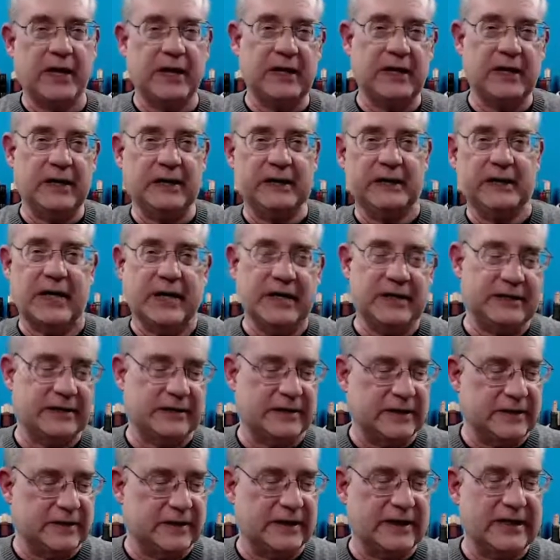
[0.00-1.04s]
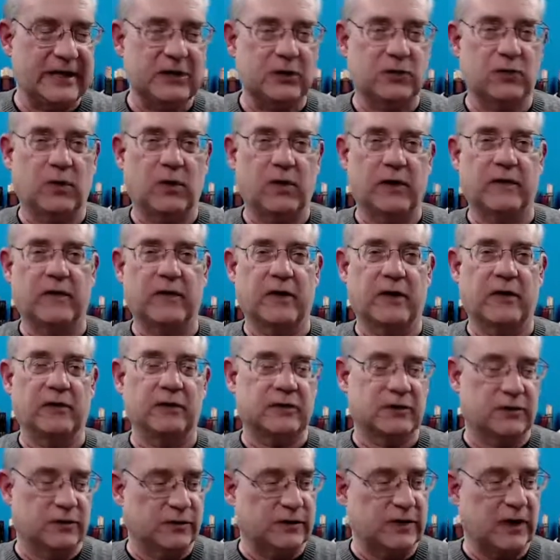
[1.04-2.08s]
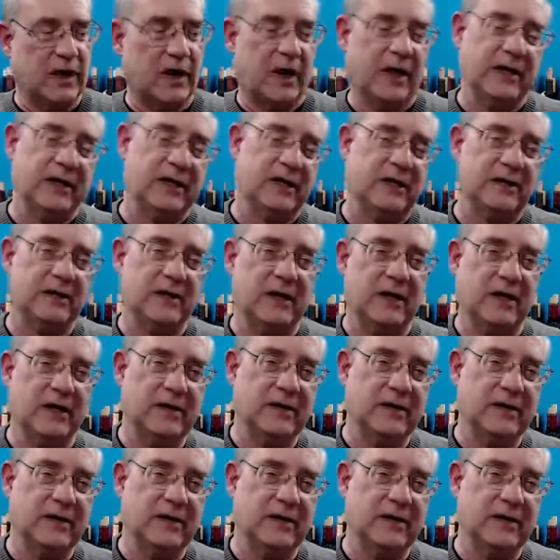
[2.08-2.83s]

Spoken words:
and he tasted each one of those. So, yeah, I did.